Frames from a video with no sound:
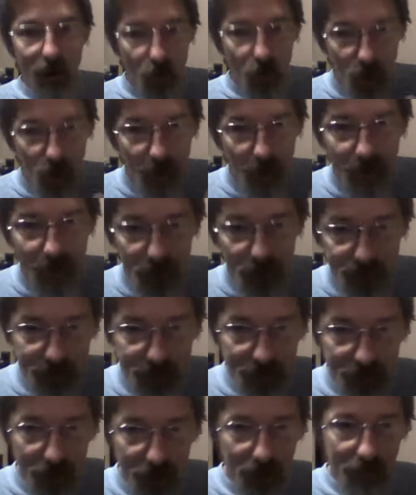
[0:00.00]
crumbles
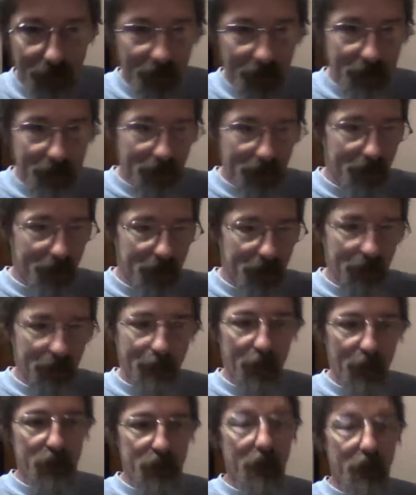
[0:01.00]
under the
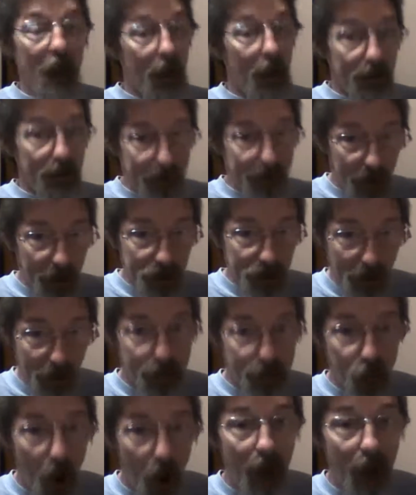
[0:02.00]
pressure, there's a
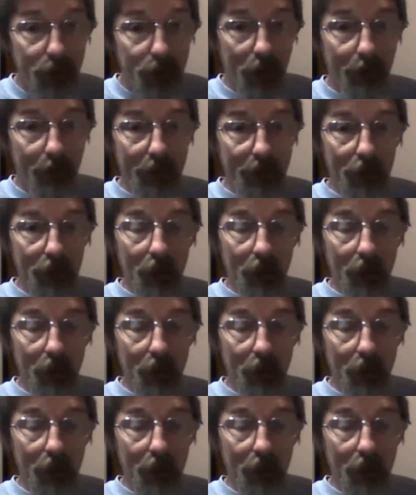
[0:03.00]
problem.